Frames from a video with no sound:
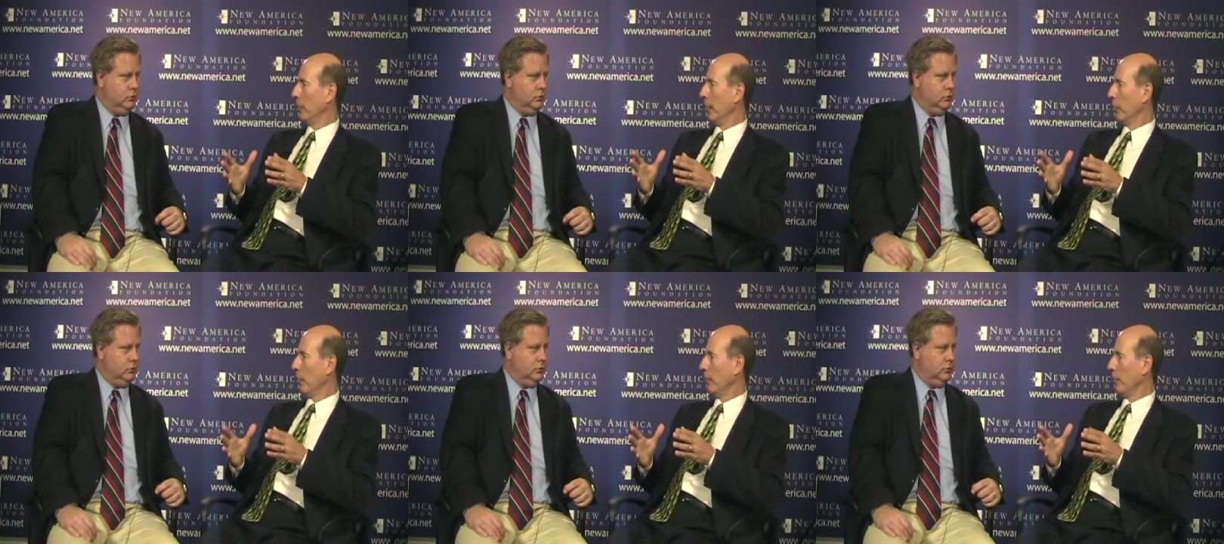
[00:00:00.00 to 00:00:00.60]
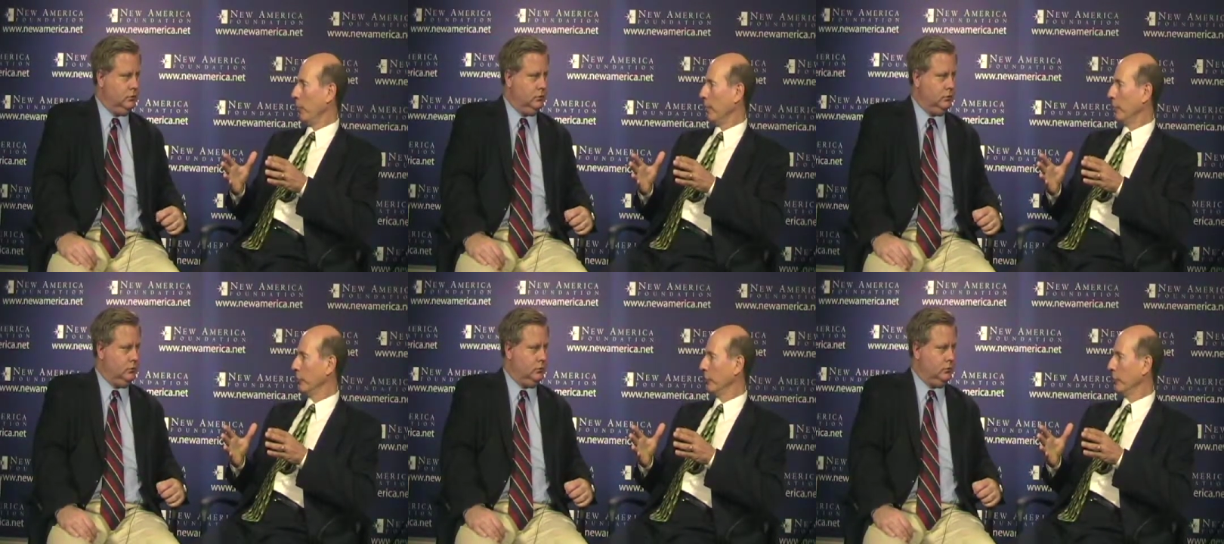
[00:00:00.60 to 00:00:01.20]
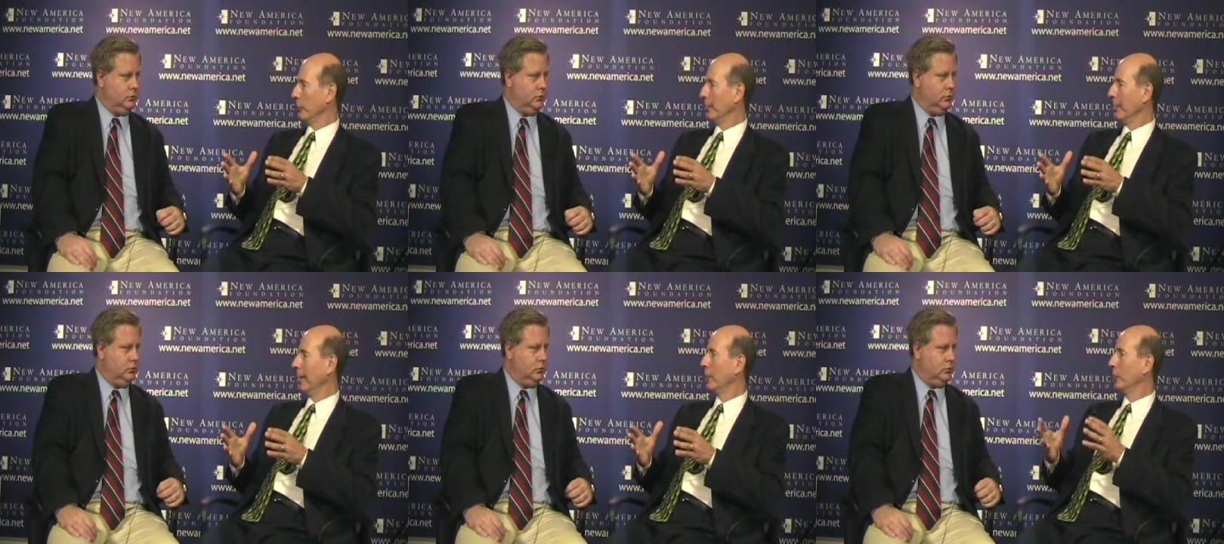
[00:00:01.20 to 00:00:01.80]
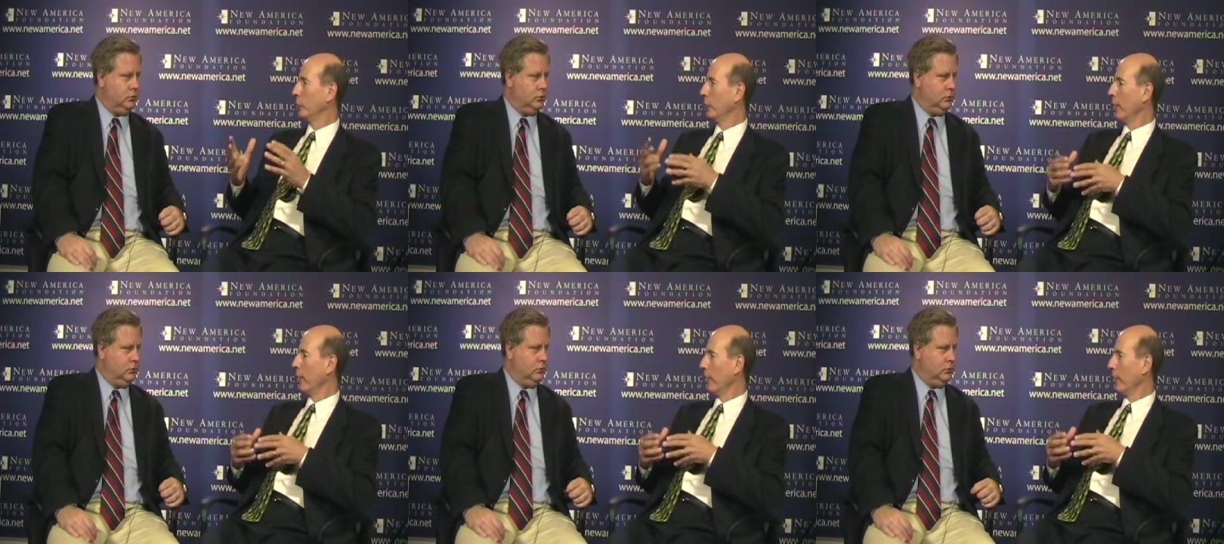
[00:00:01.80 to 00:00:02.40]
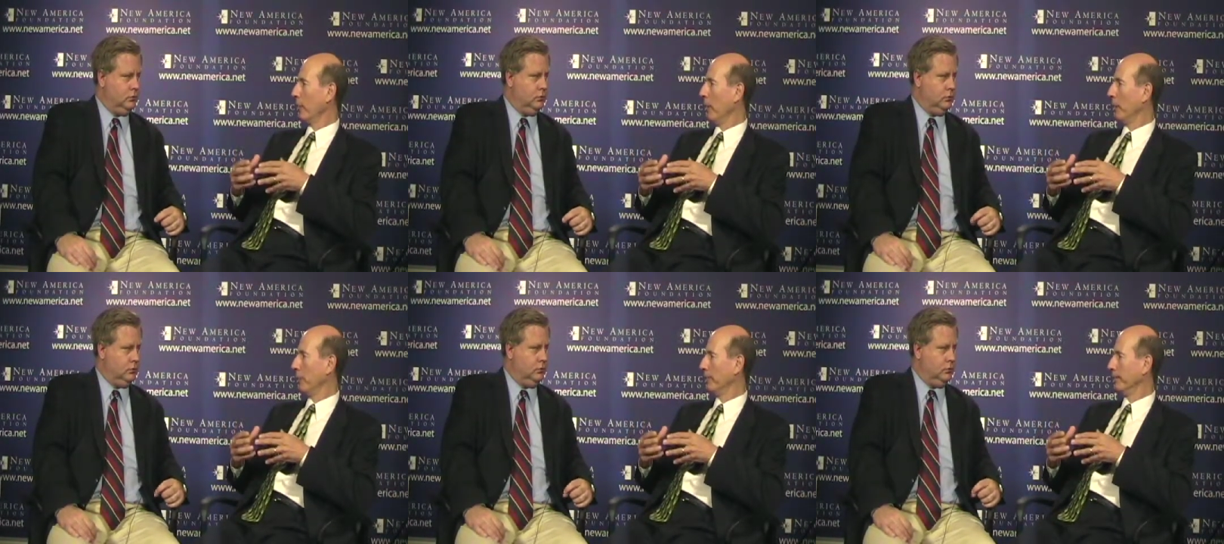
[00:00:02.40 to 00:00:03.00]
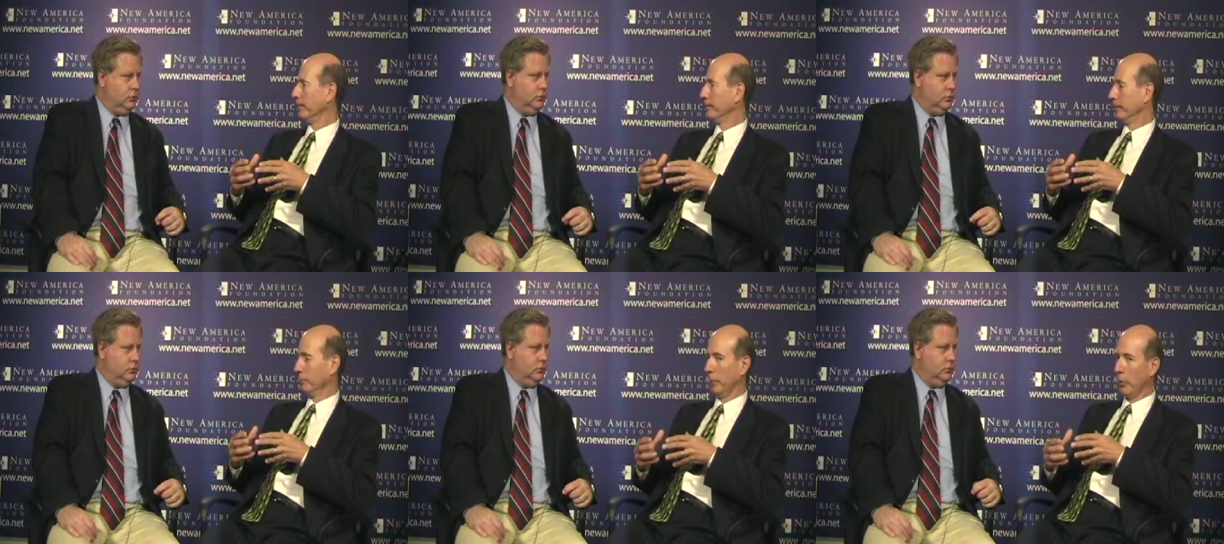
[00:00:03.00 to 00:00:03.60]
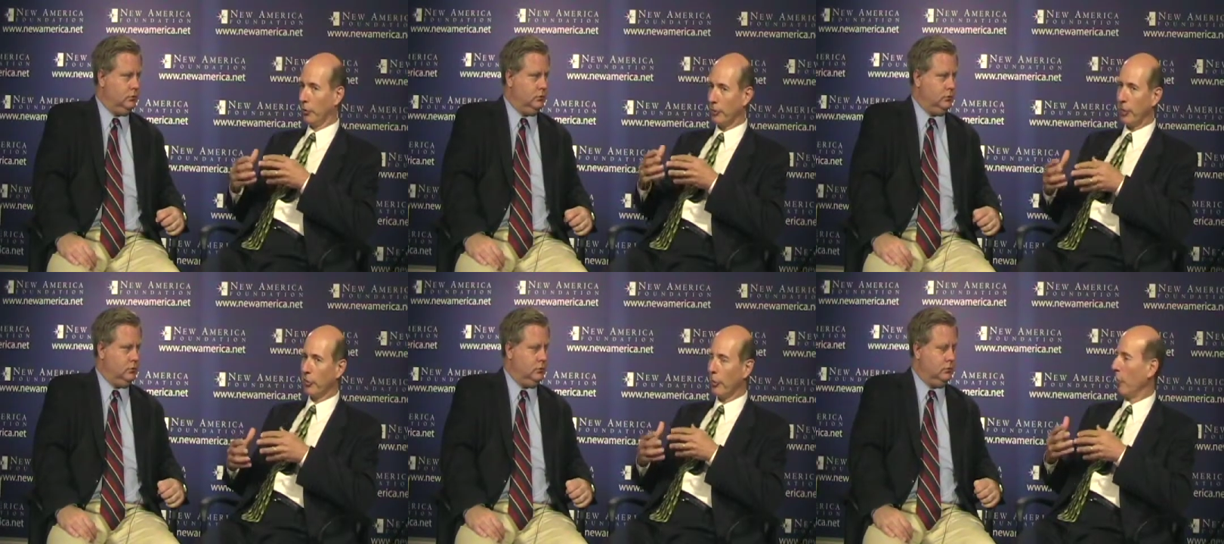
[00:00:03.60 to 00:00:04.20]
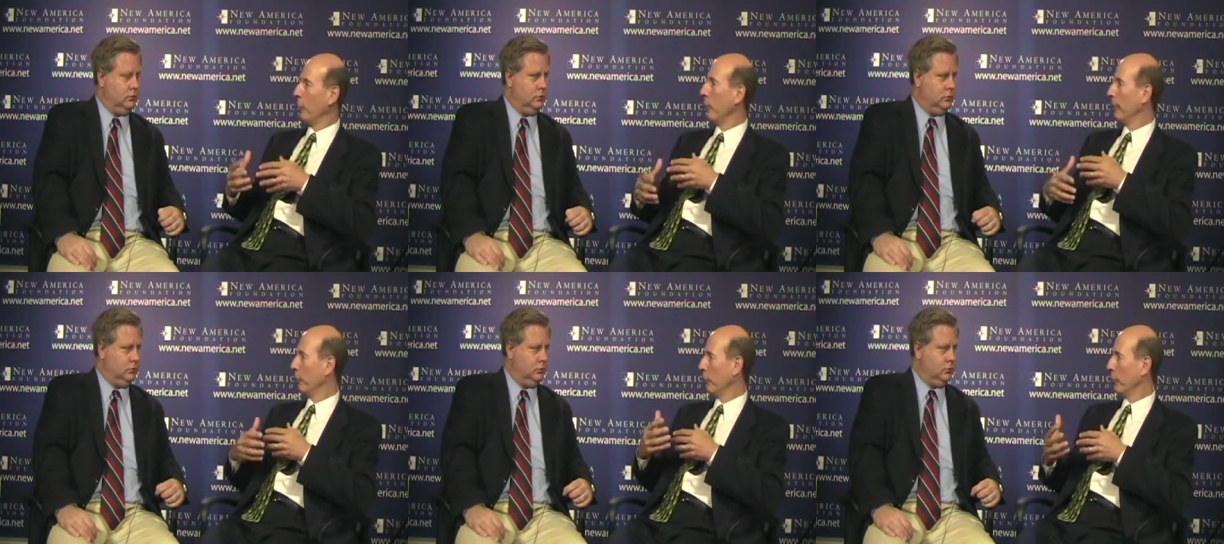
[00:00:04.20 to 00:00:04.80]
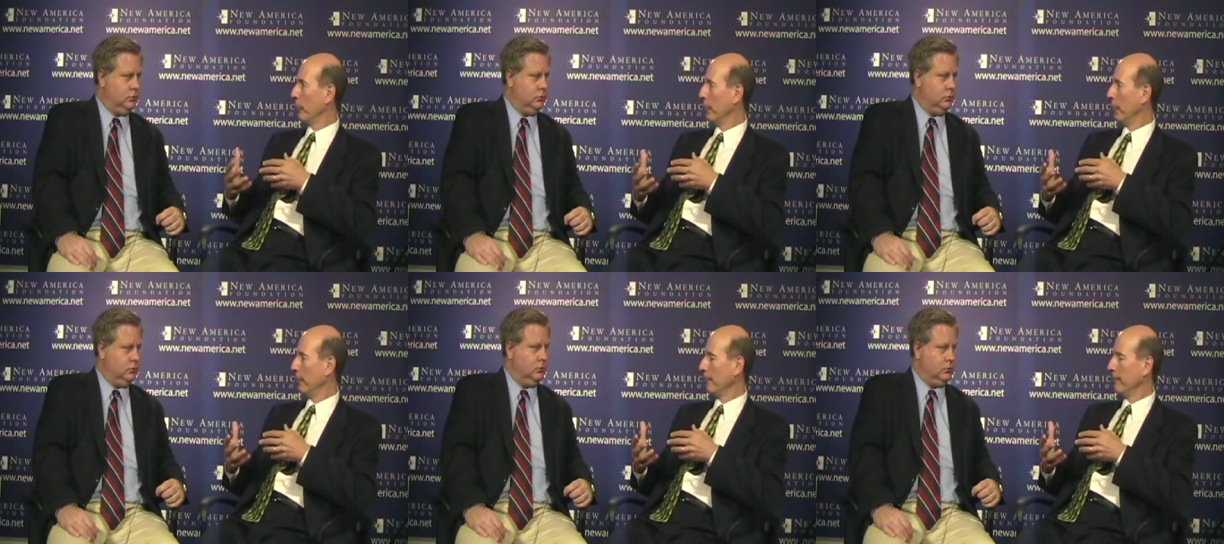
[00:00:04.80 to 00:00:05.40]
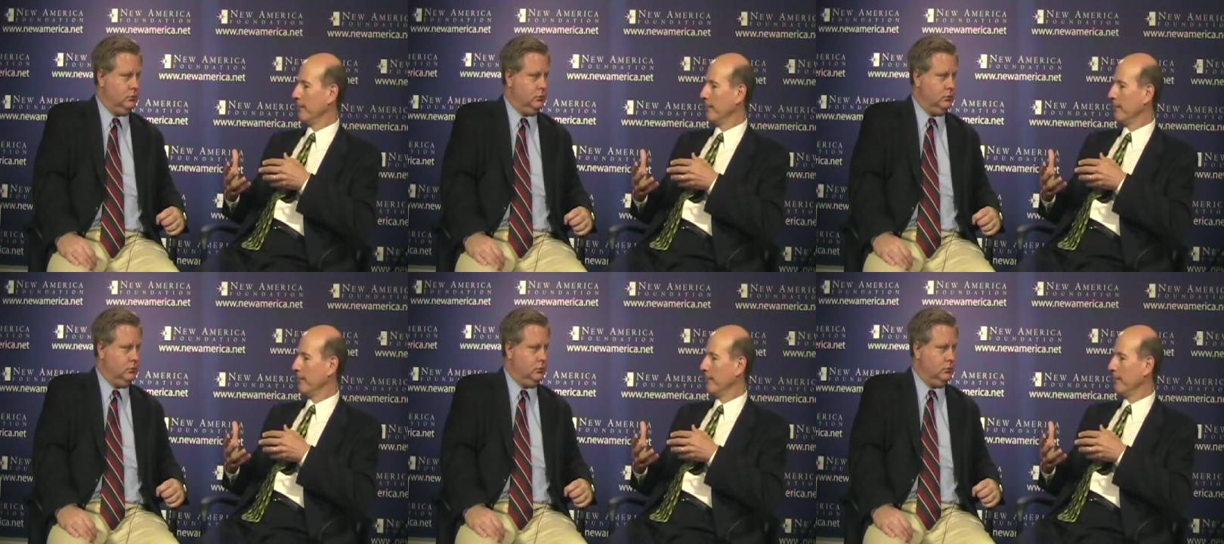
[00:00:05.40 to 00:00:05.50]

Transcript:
Speaker 1: economic weakness is to create another bubble, because that's the only way growth can be.